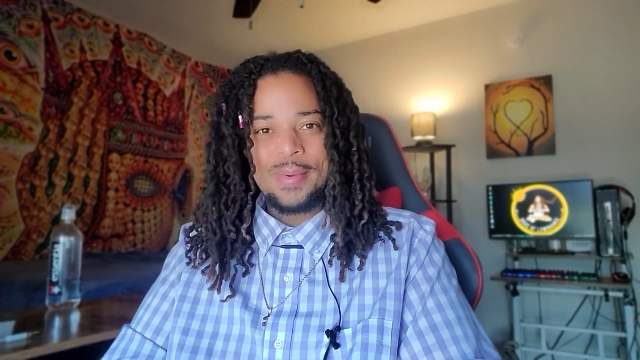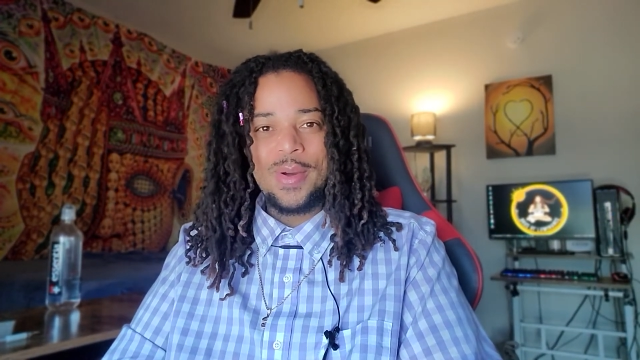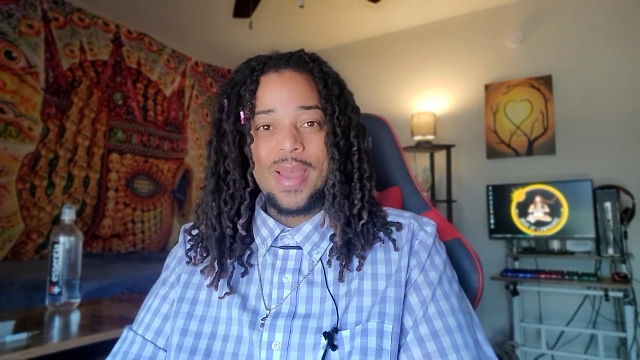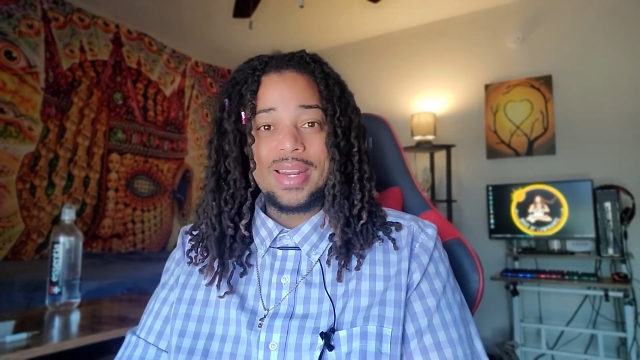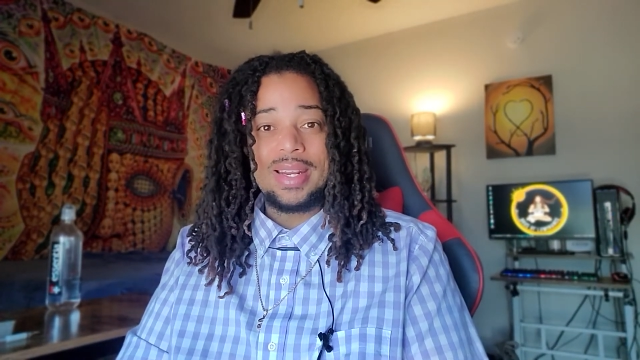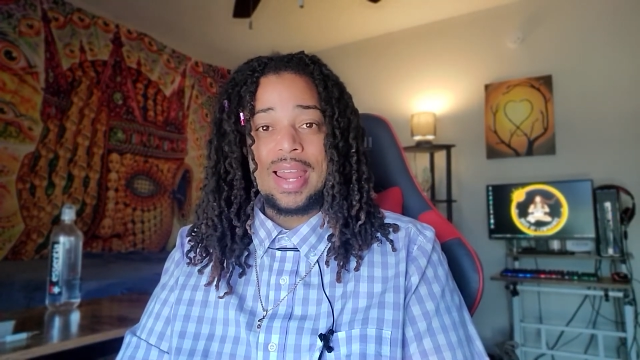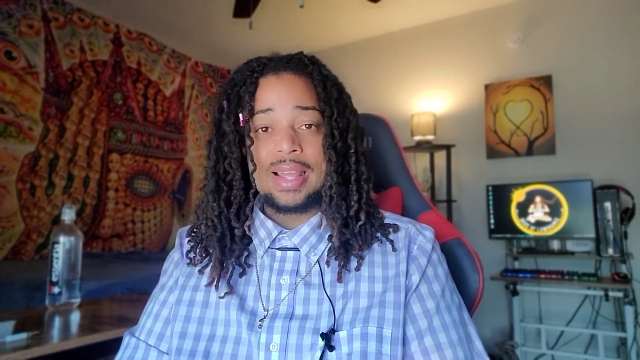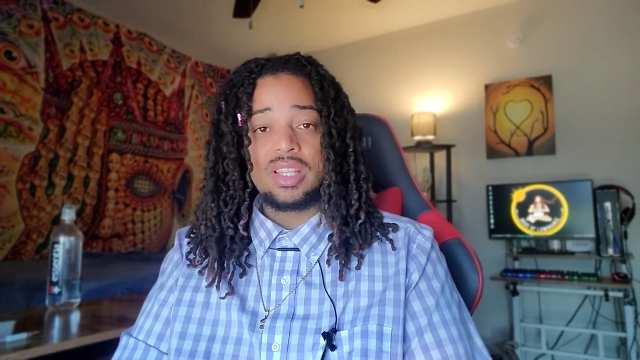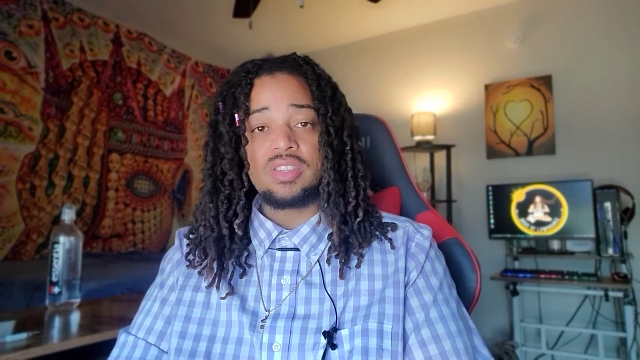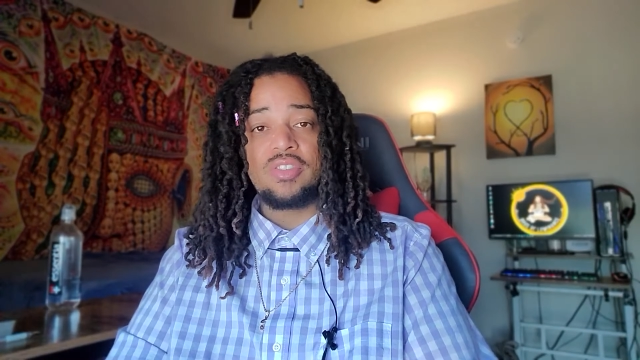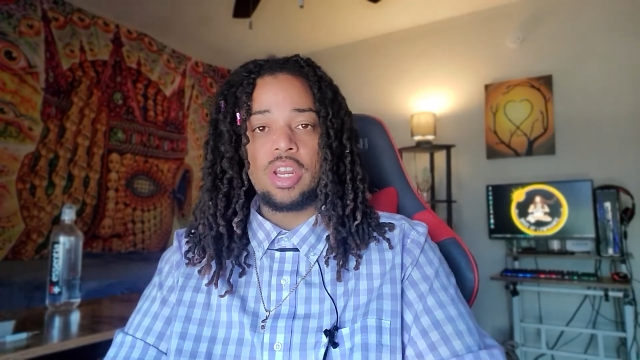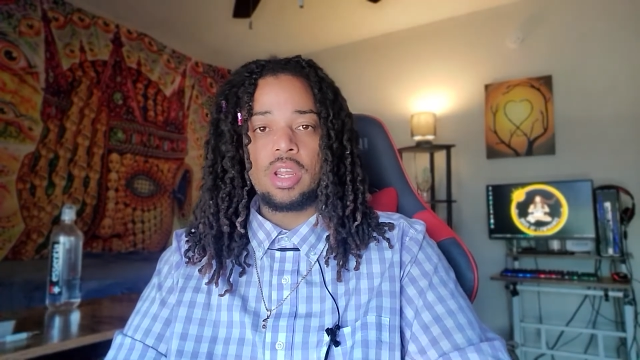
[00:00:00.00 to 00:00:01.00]
Go ahead and like
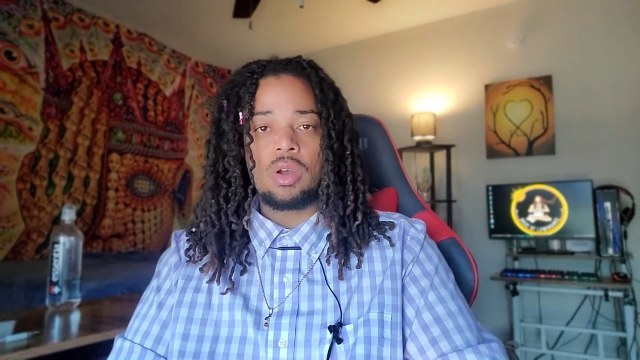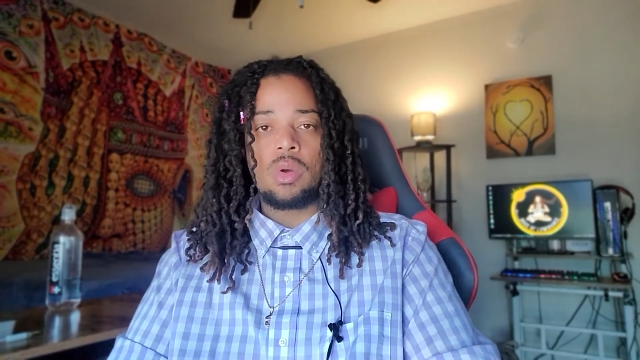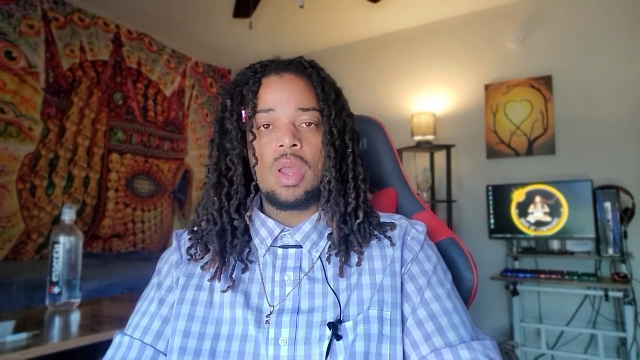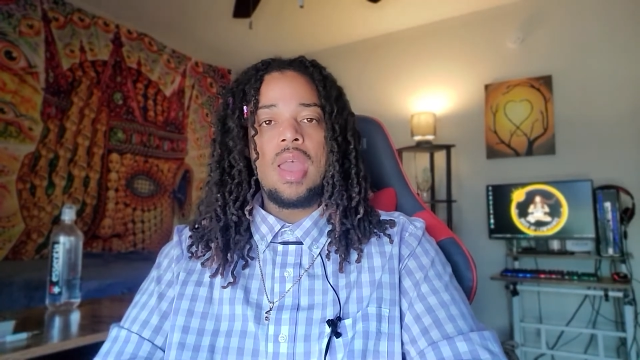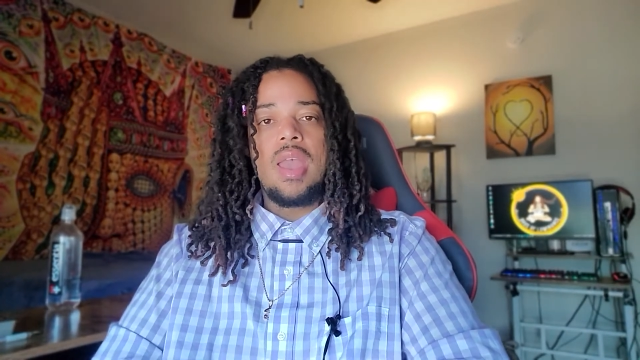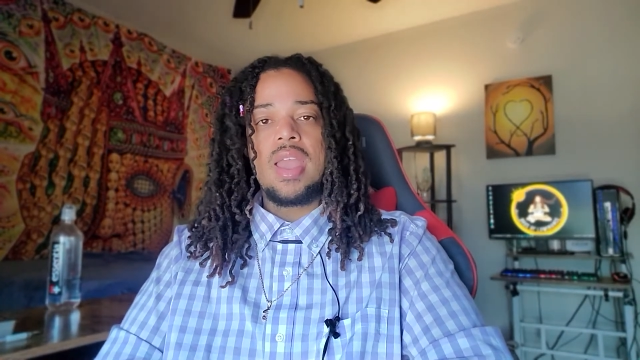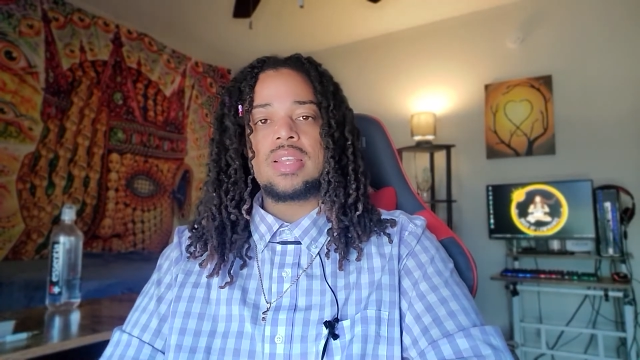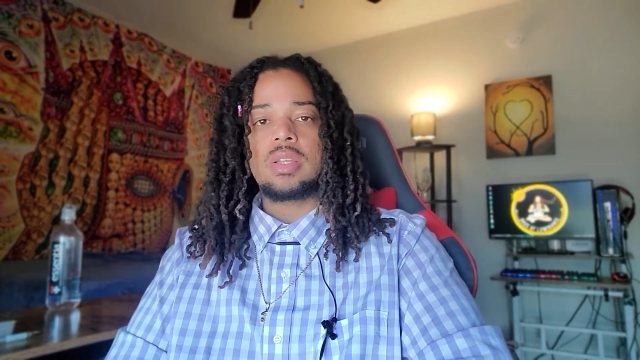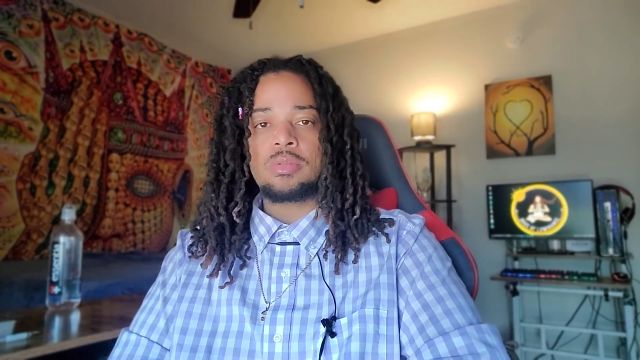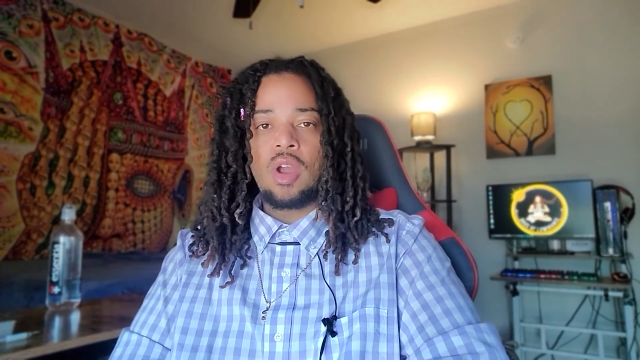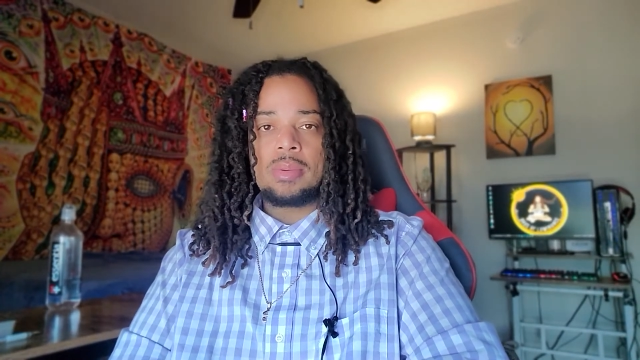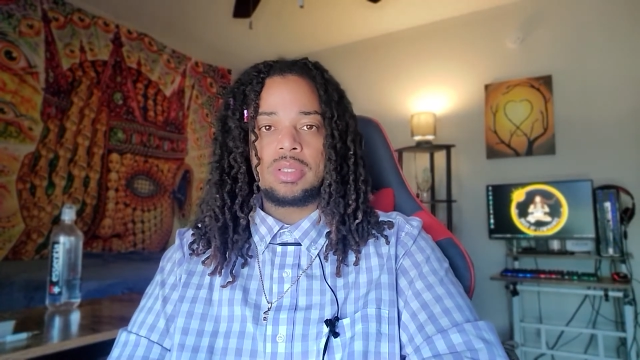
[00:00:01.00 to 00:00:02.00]
this video and
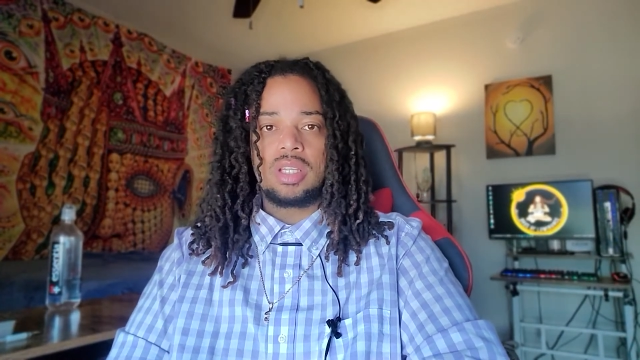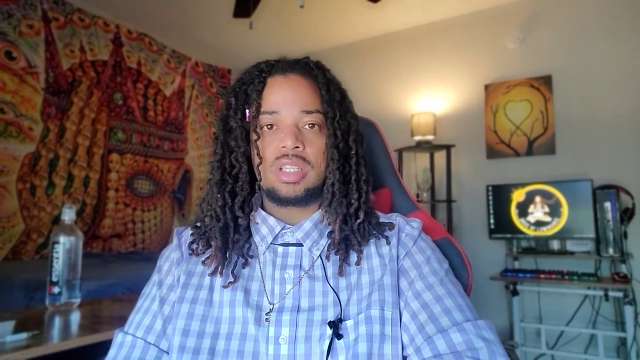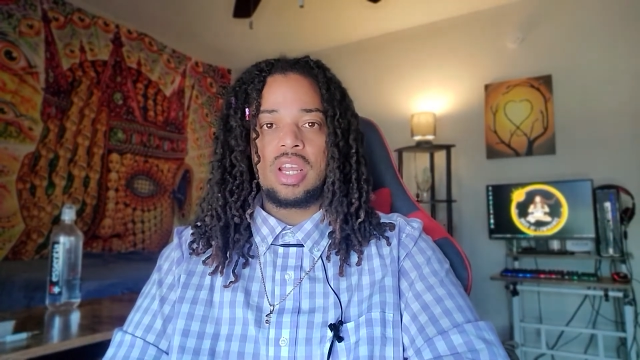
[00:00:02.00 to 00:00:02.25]
subscribe to the